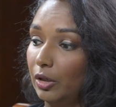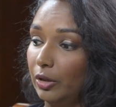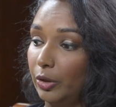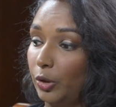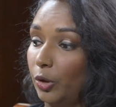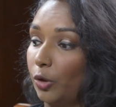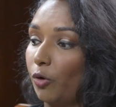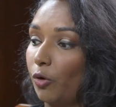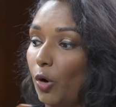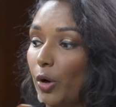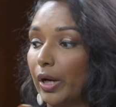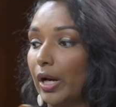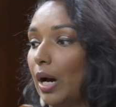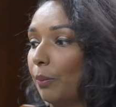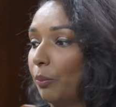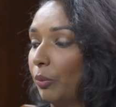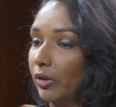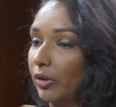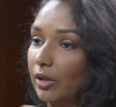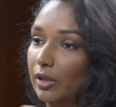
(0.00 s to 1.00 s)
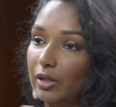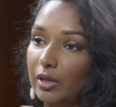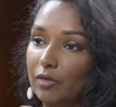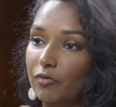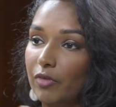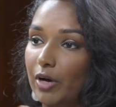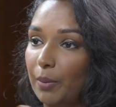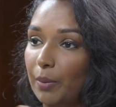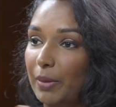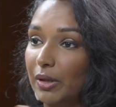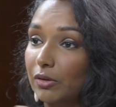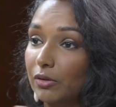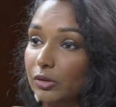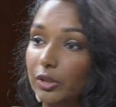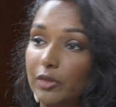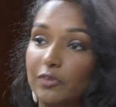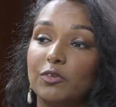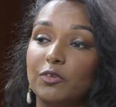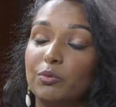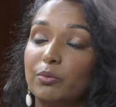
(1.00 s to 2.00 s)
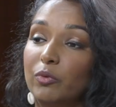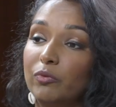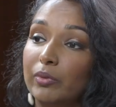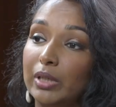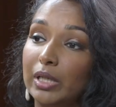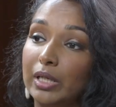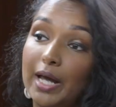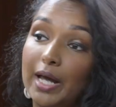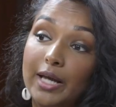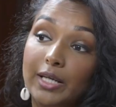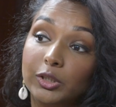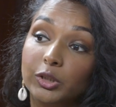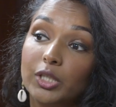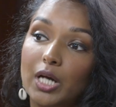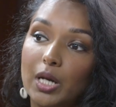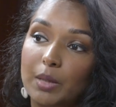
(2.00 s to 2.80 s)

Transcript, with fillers: you know, growing up within the environmental justice movement in Asia.